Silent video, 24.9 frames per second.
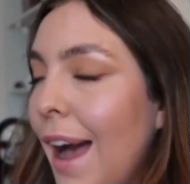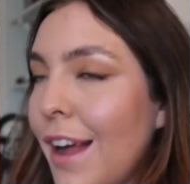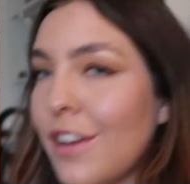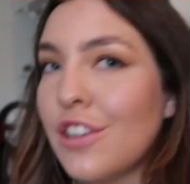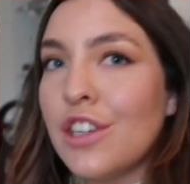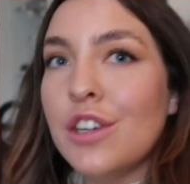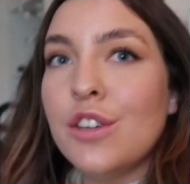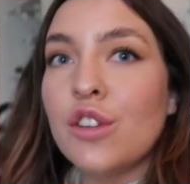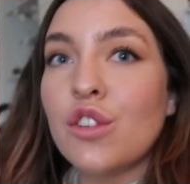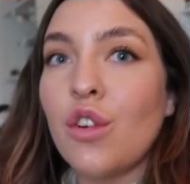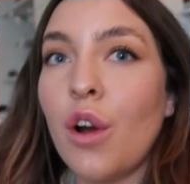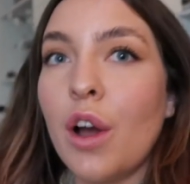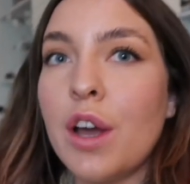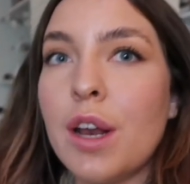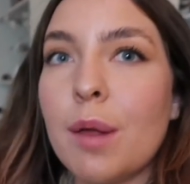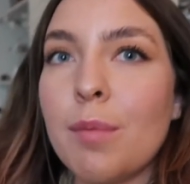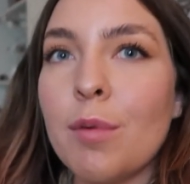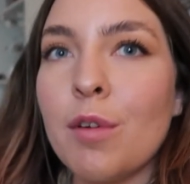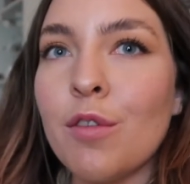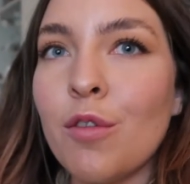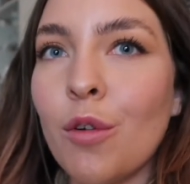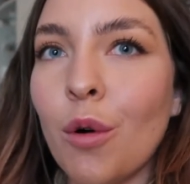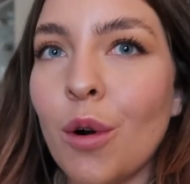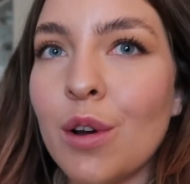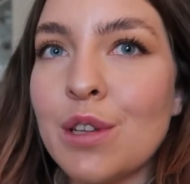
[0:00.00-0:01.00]
actually tried it
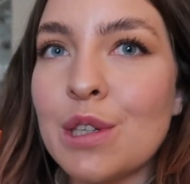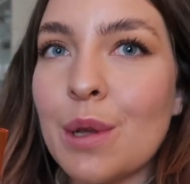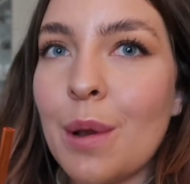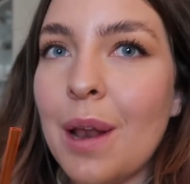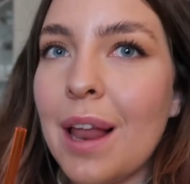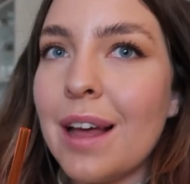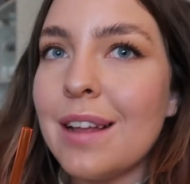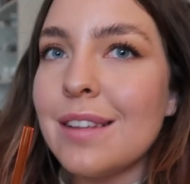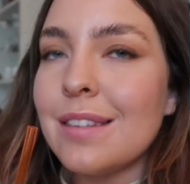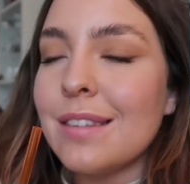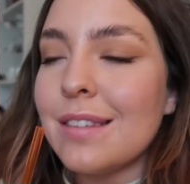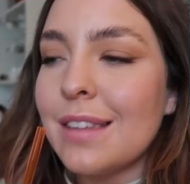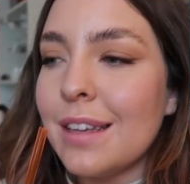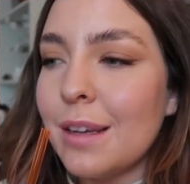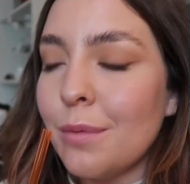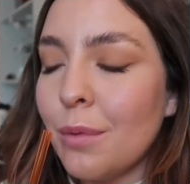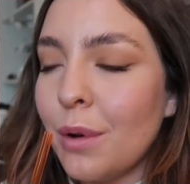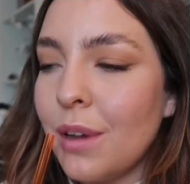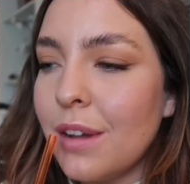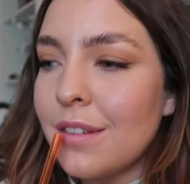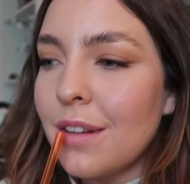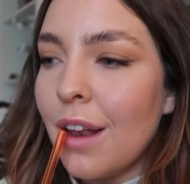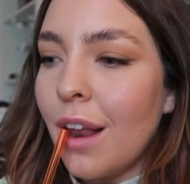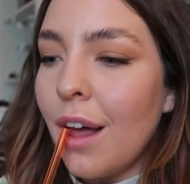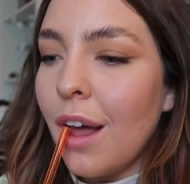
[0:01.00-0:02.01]
before. So let's see
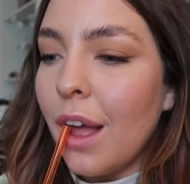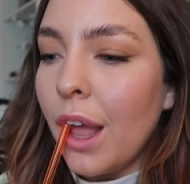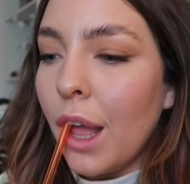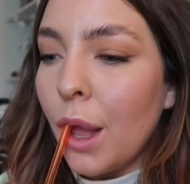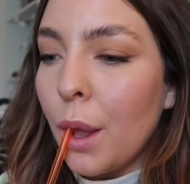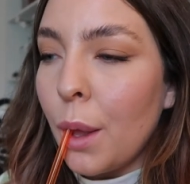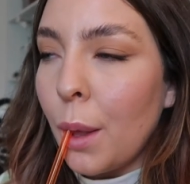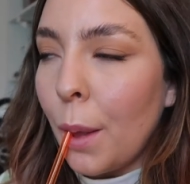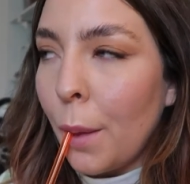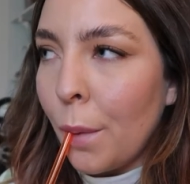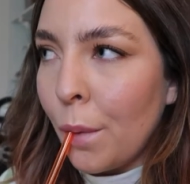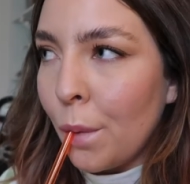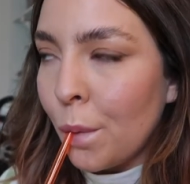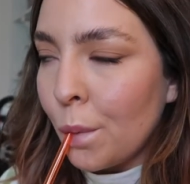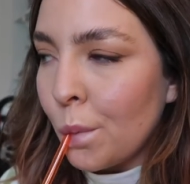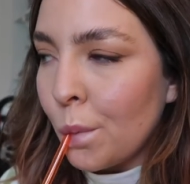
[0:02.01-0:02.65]
what it's like.